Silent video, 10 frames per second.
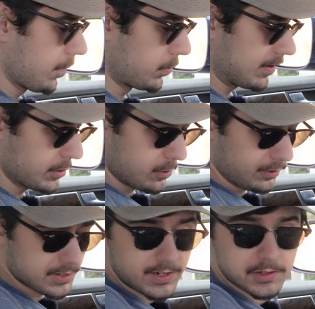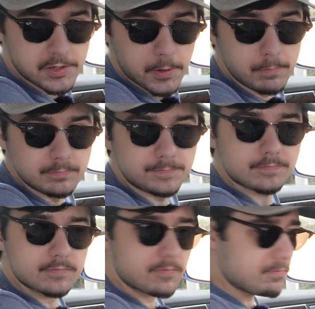whatever you're listening to,
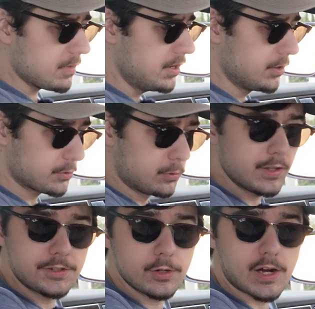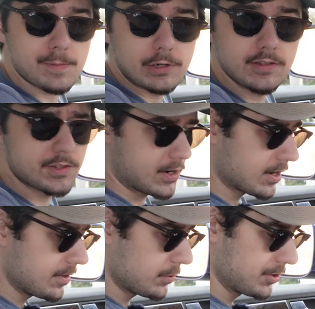your only two options are
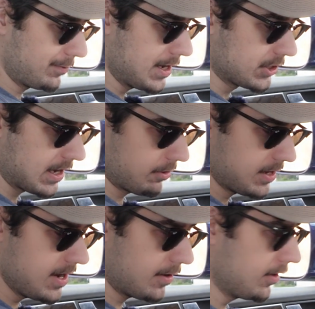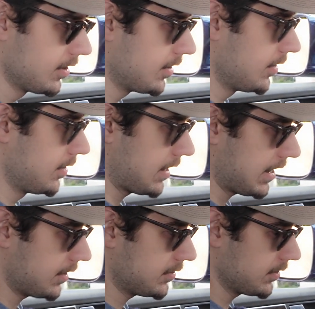either to reach down here
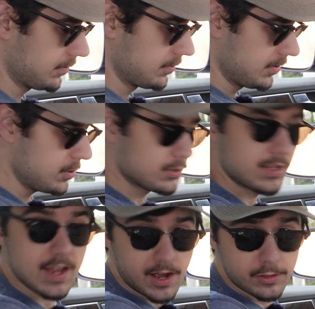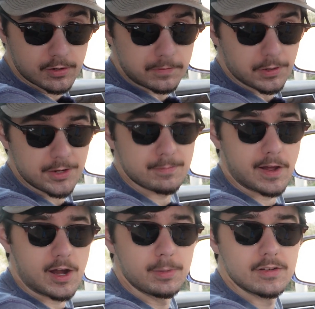and use the other volume knob,